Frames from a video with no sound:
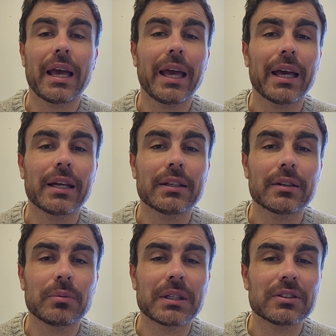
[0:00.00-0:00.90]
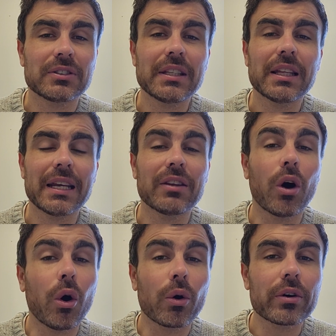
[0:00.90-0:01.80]
And we can see that in
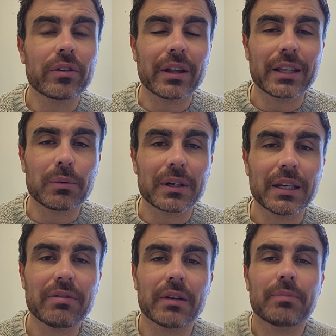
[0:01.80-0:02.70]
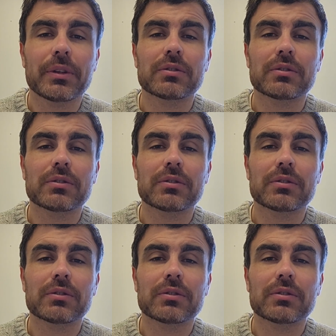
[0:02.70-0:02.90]
the order that they were given.